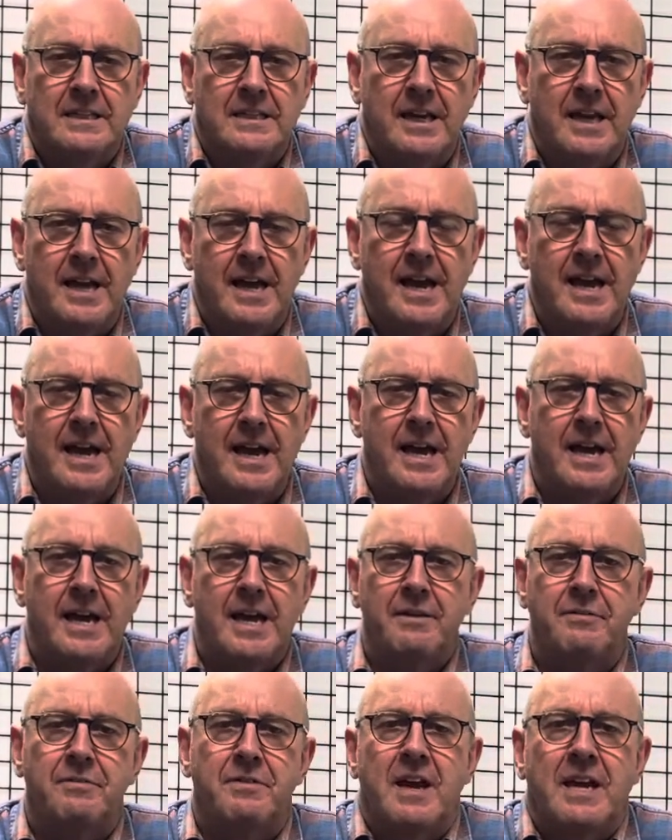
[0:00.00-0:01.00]

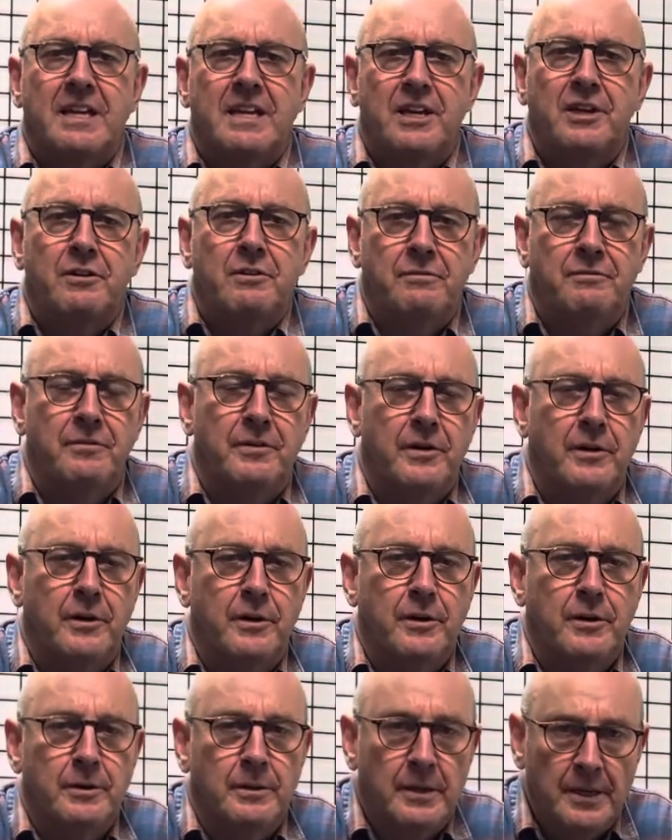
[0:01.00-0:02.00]
Thank you
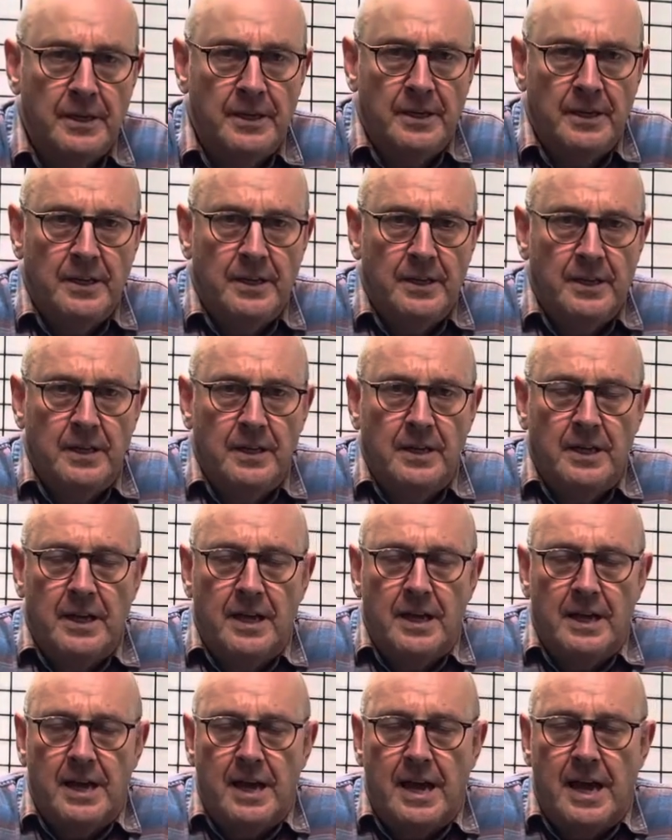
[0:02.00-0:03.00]
for
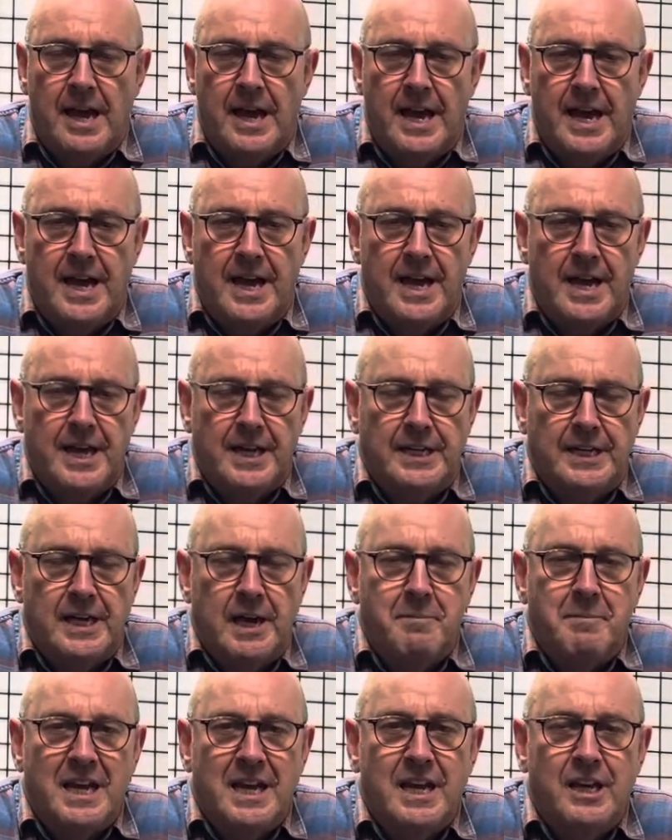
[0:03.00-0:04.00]

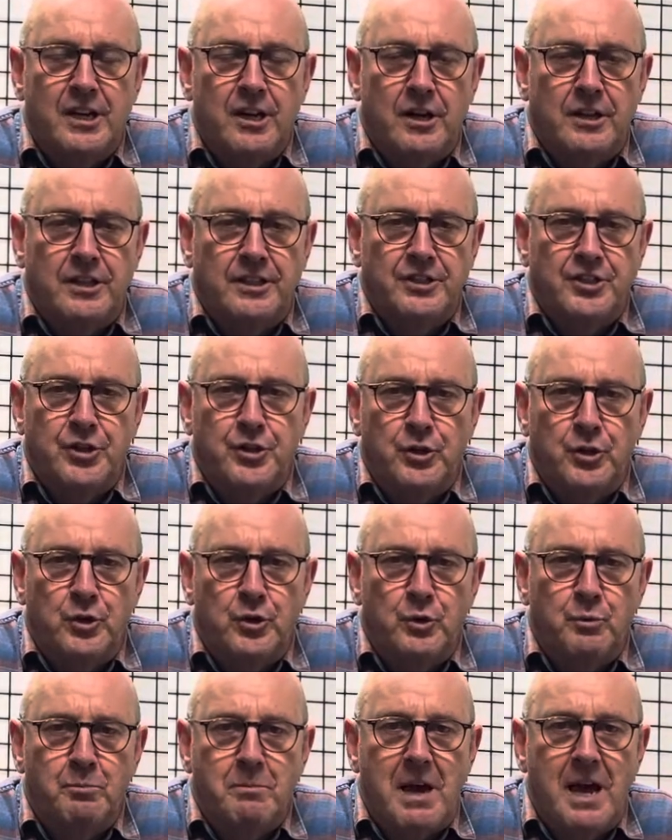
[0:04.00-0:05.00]
coming in
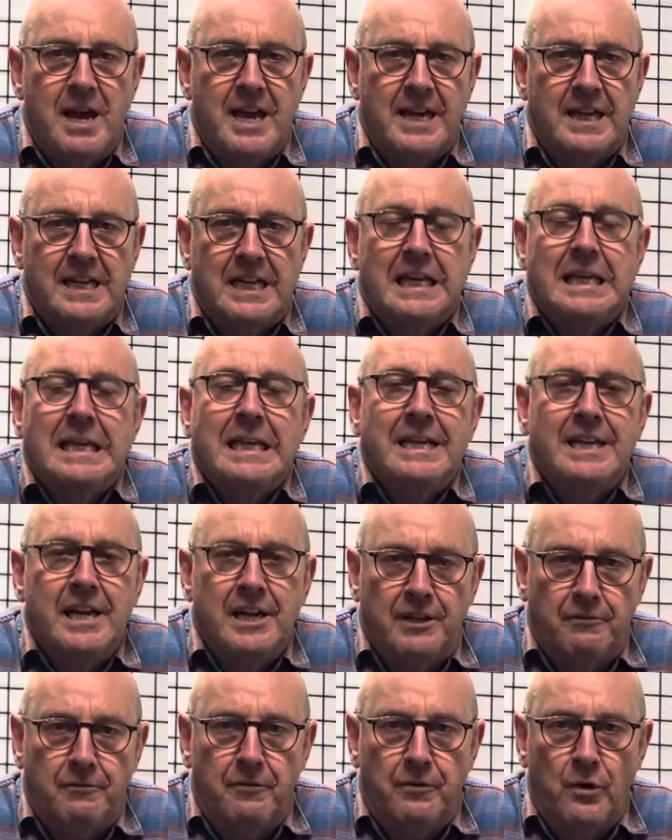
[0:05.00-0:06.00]
onto my clinic
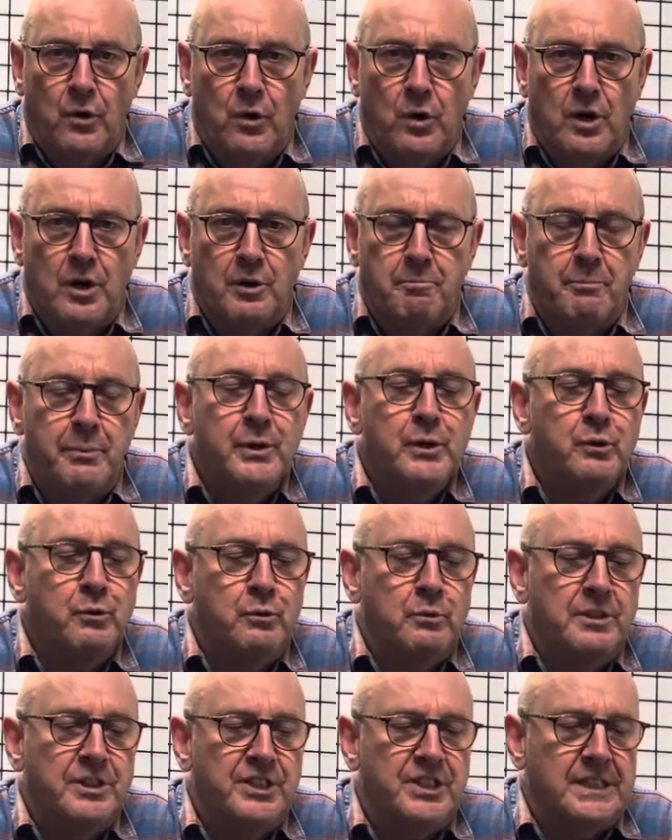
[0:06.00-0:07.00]
for
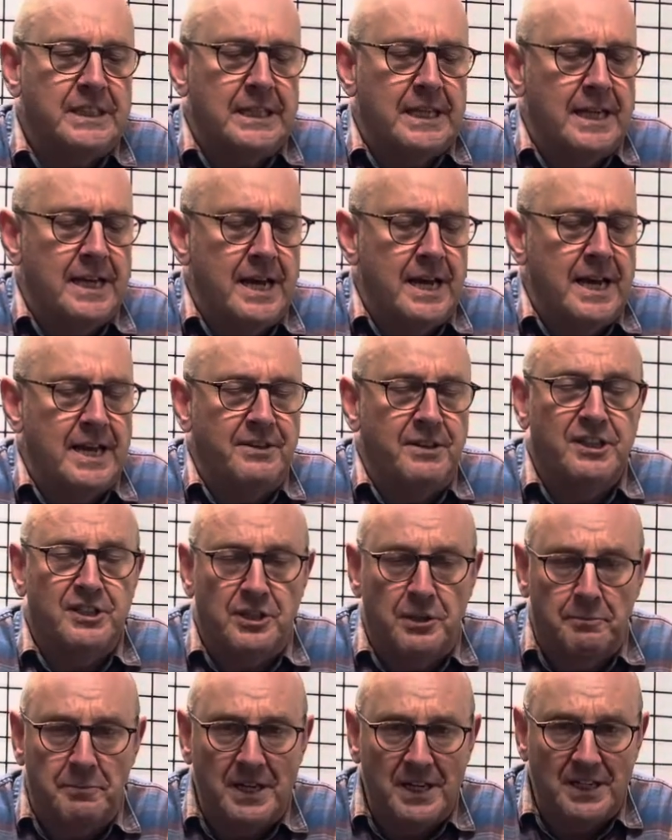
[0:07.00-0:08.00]
boots. This
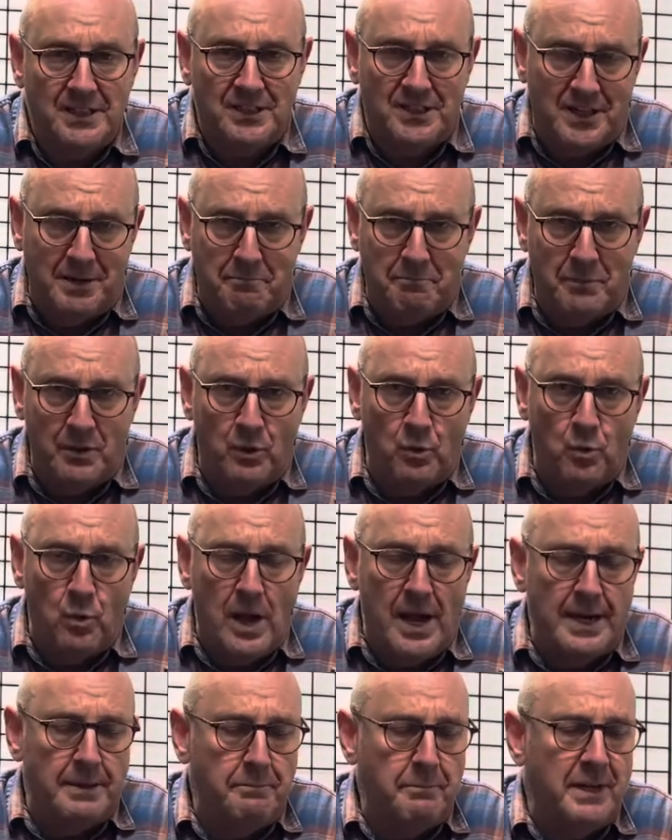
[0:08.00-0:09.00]
will be a simple
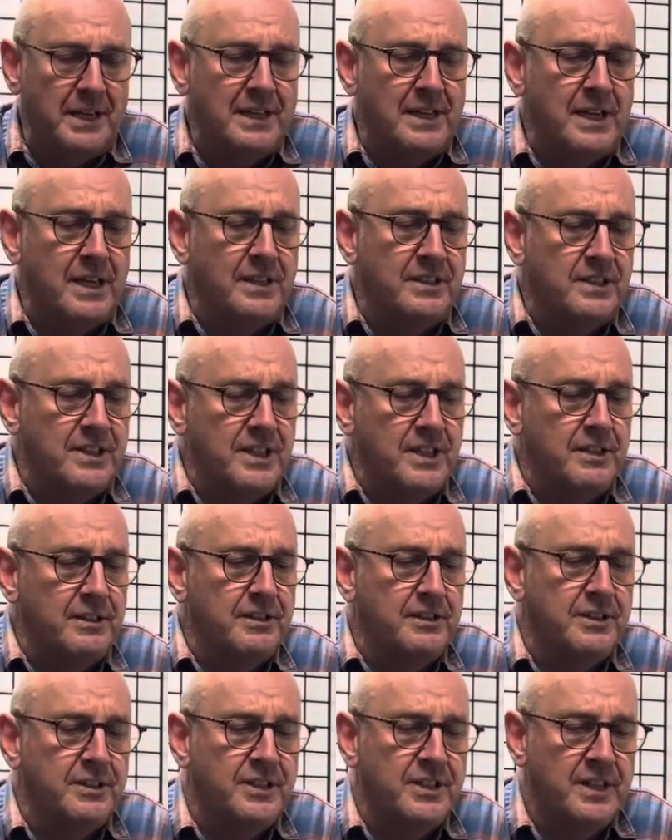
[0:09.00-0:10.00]
one because
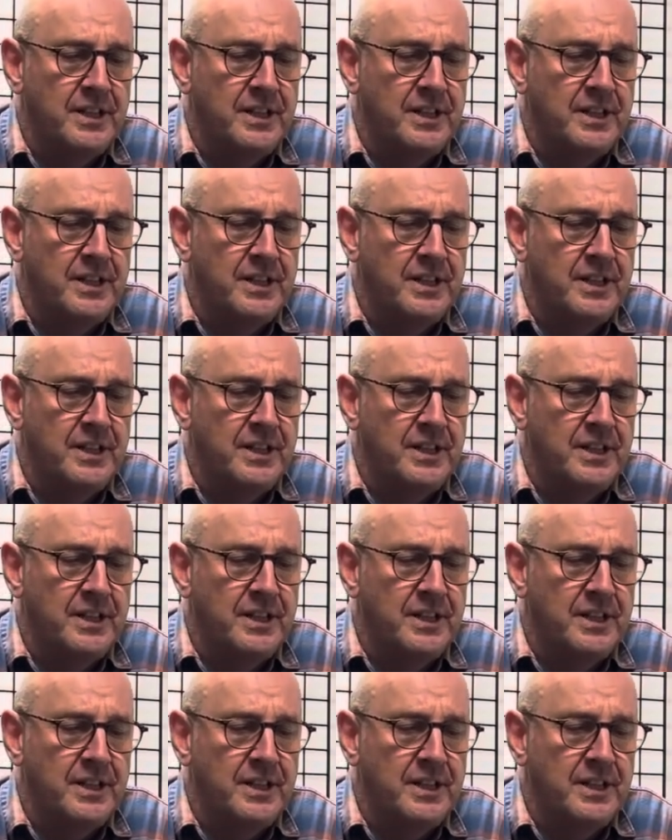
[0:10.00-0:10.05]
there's